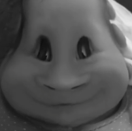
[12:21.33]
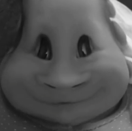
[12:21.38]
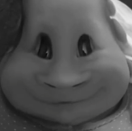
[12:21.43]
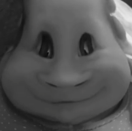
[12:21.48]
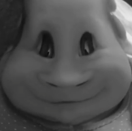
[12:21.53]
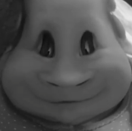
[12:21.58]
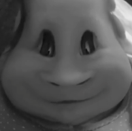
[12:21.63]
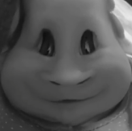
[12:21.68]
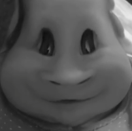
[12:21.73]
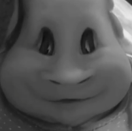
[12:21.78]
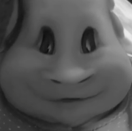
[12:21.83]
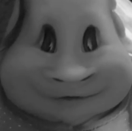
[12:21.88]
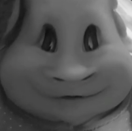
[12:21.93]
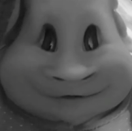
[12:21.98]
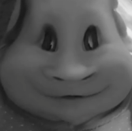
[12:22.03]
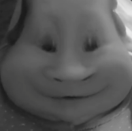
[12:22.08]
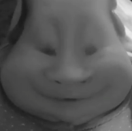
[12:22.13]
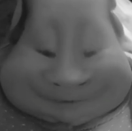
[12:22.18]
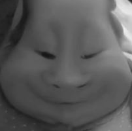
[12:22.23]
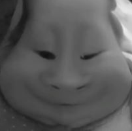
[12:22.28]
woman.
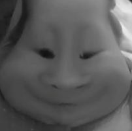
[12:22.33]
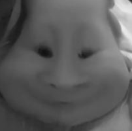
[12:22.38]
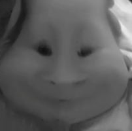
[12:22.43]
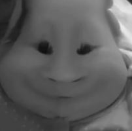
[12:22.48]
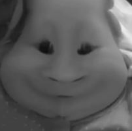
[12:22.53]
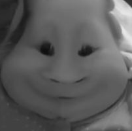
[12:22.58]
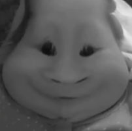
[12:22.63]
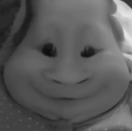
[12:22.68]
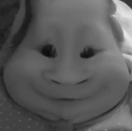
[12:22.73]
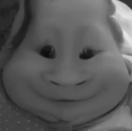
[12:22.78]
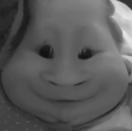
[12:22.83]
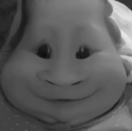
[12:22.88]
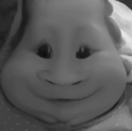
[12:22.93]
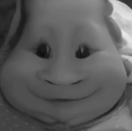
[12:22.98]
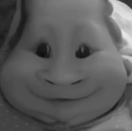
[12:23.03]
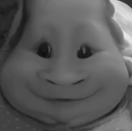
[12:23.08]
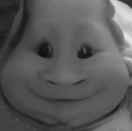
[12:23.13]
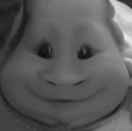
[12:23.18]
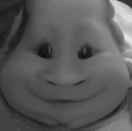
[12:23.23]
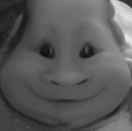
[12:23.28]
Great little woman.
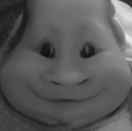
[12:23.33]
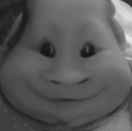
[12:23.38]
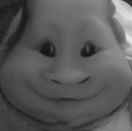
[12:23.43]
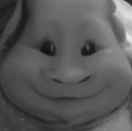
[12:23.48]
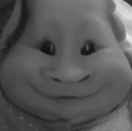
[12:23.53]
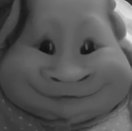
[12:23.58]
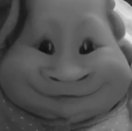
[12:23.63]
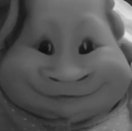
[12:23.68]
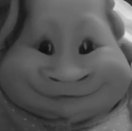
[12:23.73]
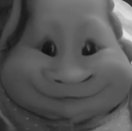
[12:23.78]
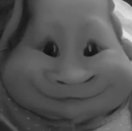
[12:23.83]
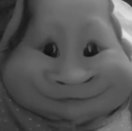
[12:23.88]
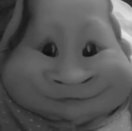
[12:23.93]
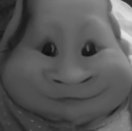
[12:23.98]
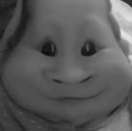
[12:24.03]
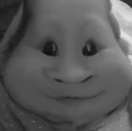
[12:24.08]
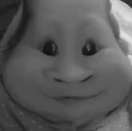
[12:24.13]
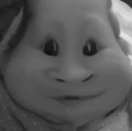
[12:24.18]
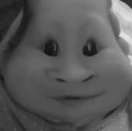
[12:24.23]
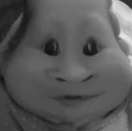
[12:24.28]
Now if you just
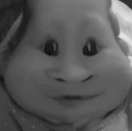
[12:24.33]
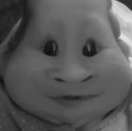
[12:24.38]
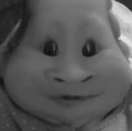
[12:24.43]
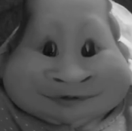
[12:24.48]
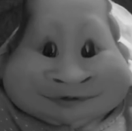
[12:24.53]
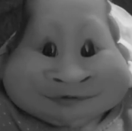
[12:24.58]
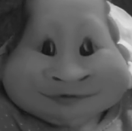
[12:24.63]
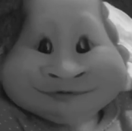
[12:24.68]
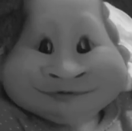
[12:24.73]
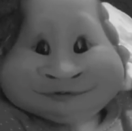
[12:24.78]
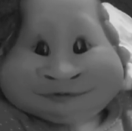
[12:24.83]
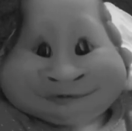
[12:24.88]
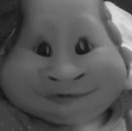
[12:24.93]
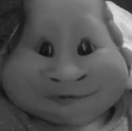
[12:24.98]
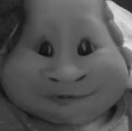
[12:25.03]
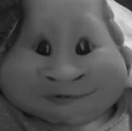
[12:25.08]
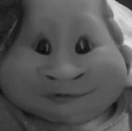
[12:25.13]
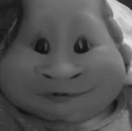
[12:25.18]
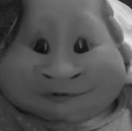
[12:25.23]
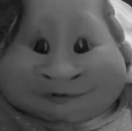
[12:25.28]
go to sleep.